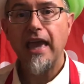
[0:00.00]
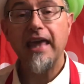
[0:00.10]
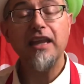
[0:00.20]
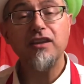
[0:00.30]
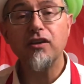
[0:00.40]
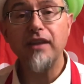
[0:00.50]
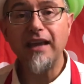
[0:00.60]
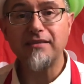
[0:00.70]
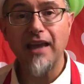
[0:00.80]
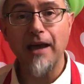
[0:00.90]
And until
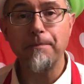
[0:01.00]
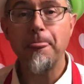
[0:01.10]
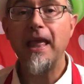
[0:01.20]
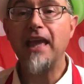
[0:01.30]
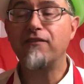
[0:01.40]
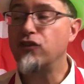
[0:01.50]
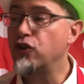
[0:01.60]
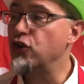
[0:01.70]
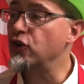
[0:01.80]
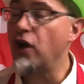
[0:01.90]
next time, if
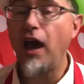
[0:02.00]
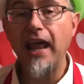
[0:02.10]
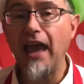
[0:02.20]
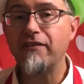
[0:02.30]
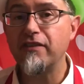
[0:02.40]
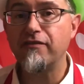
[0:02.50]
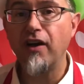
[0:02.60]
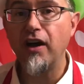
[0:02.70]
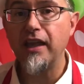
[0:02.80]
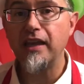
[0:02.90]
you're not having
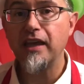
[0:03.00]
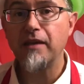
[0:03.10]
fun